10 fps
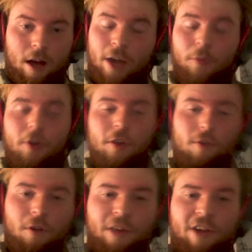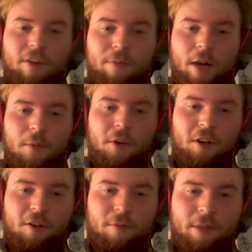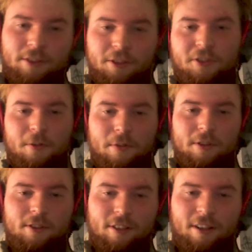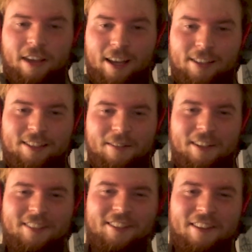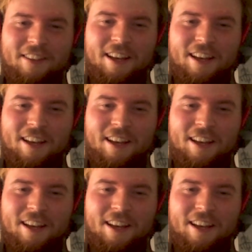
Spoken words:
A, I wouldn't have gone there, and B, I wouldn't have been so stupid and sarcastic when I turned the